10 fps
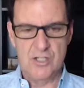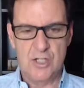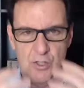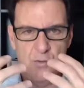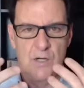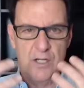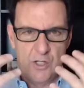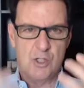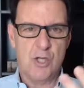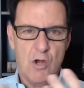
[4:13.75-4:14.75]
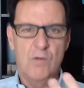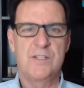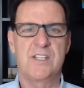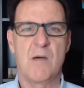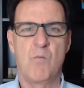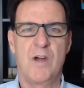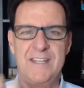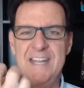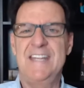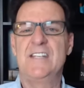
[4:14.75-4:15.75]
to show
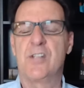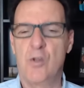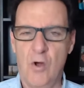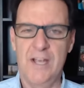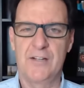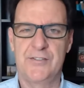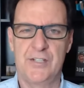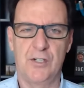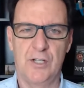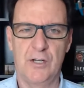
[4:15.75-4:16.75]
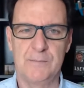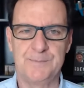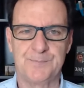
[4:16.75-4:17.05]
someone that he's loyal to you?